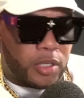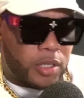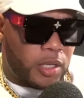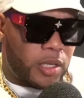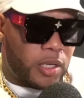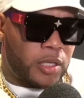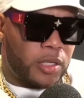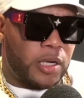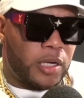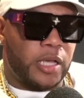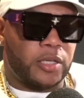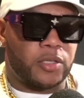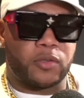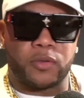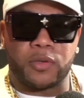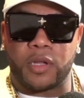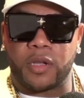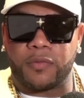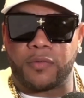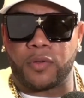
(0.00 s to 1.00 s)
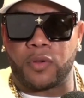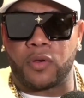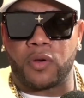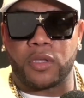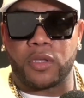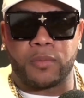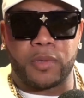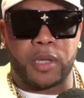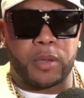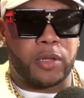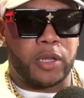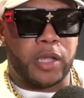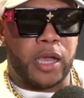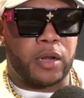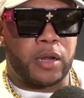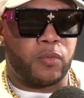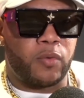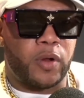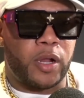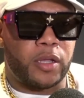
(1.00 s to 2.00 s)
International Nephew and Oya Baby, they got a
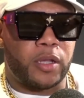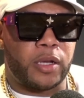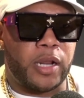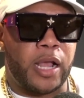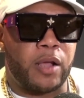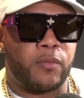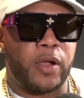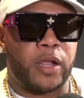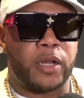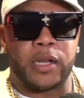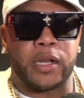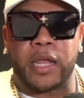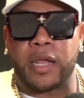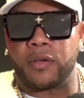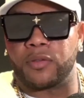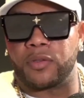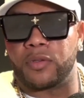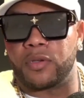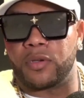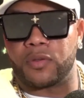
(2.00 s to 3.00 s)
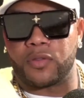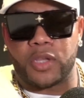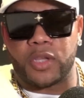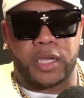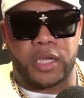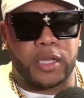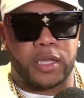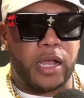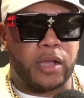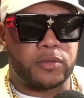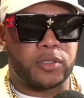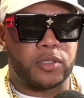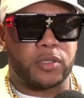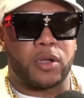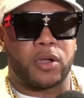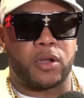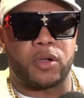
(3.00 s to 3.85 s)
record out right now. You can go check it out. It's called